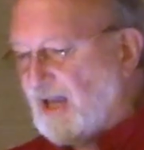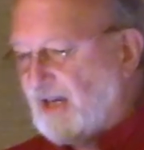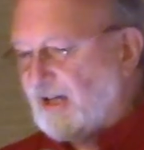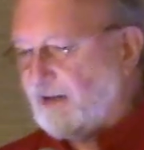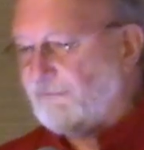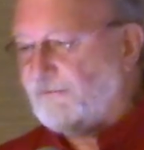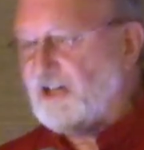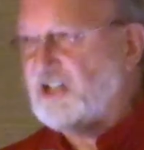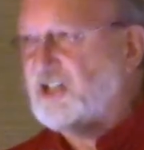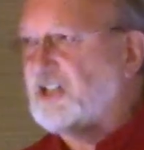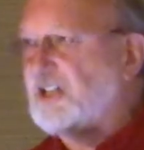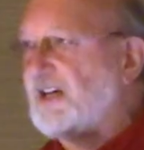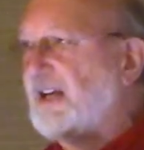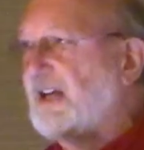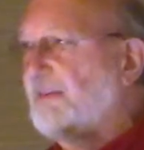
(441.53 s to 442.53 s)
If each
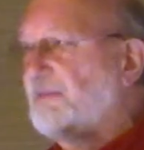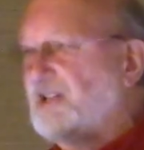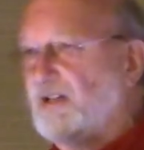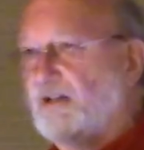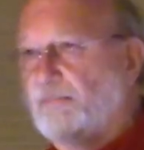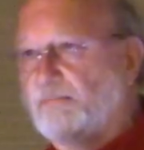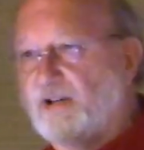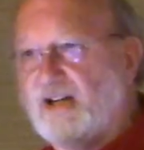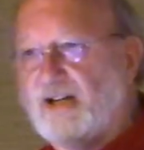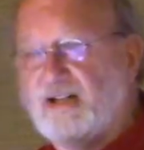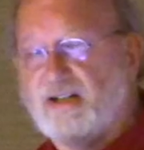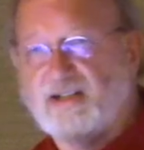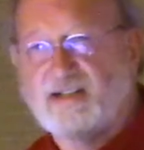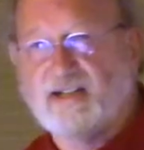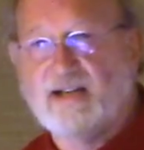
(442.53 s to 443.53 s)
synapse in the brain
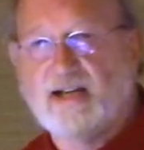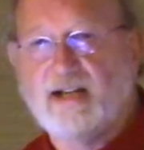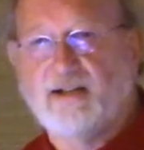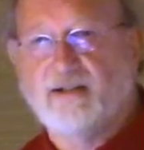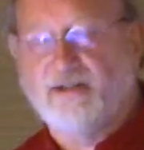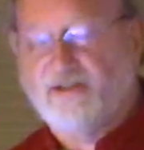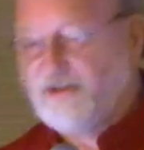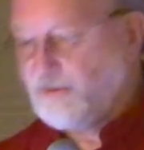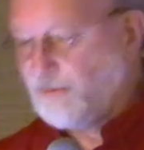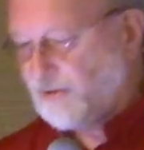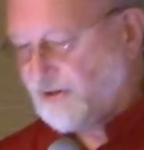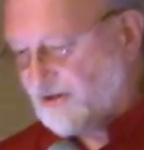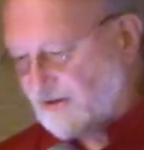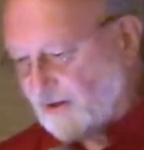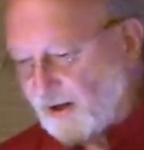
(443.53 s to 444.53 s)
is analogous to a
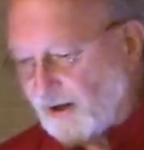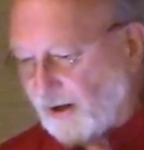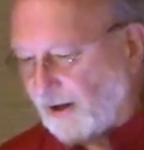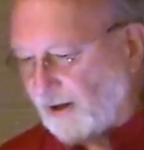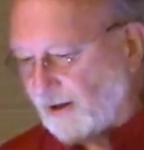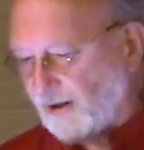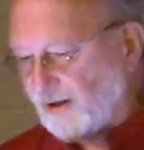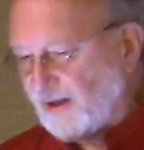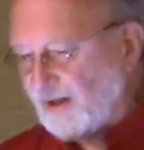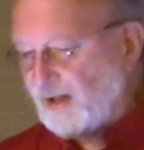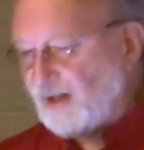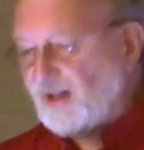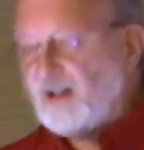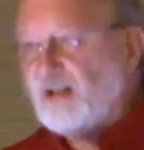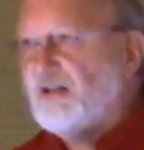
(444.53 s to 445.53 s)
star,
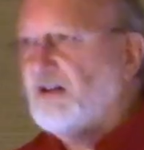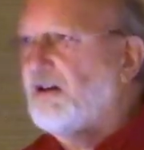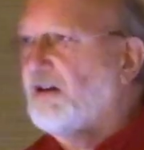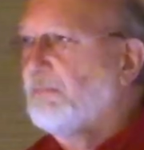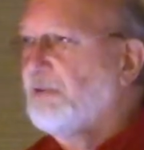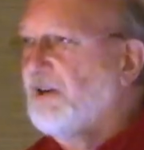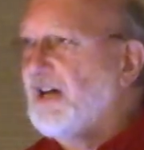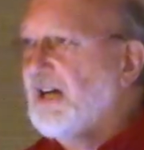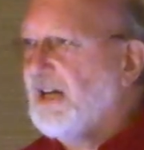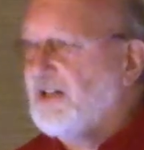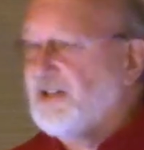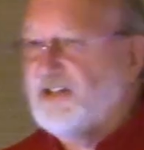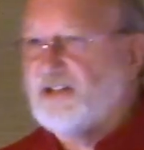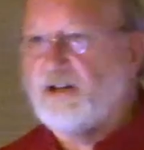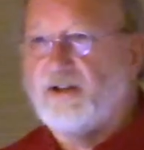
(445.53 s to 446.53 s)
our
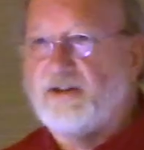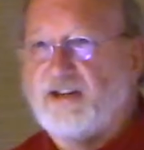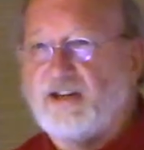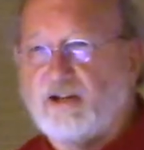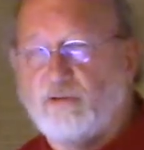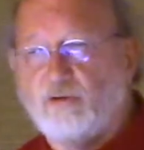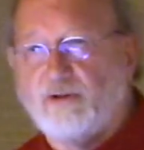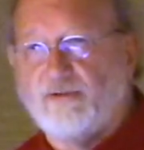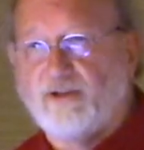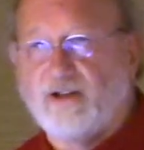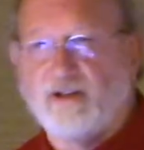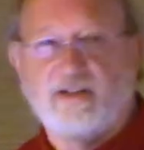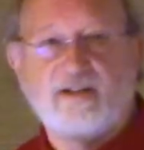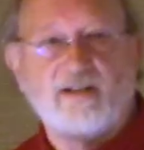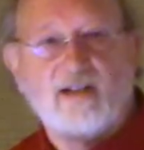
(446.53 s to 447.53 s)
brains are the
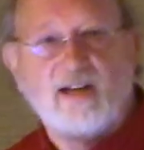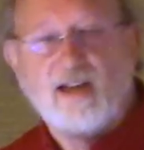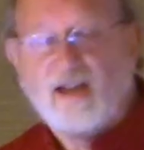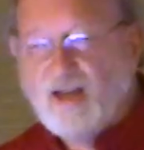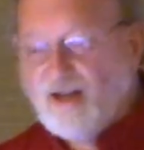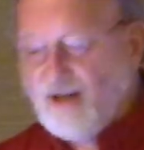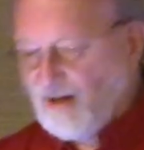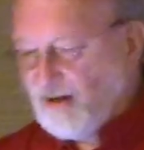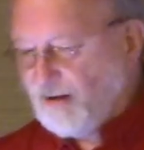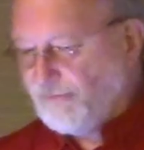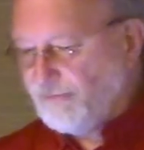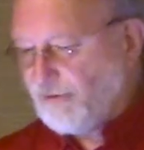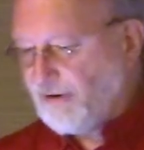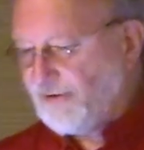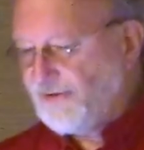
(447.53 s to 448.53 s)
equivalent of
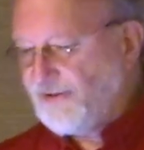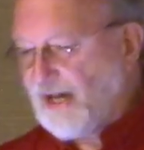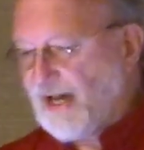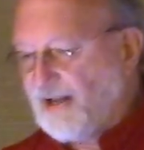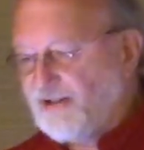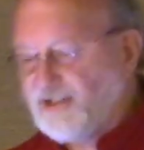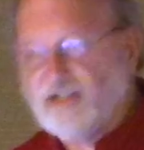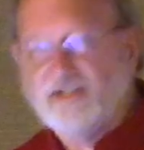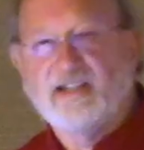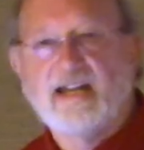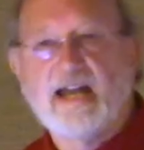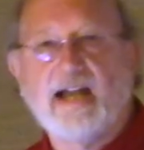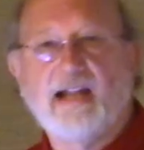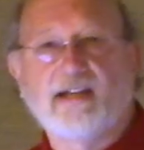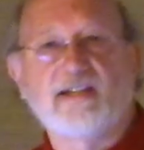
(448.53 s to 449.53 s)
1,000
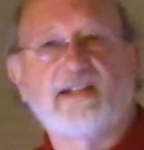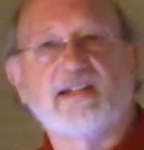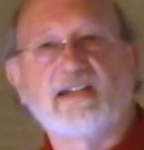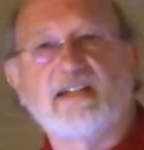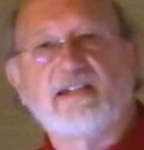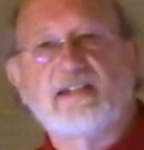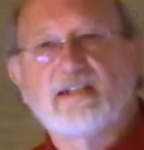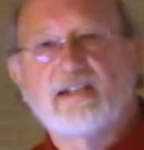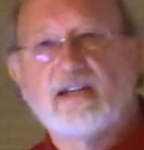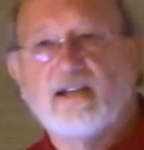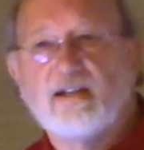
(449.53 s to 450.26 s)
galaxies.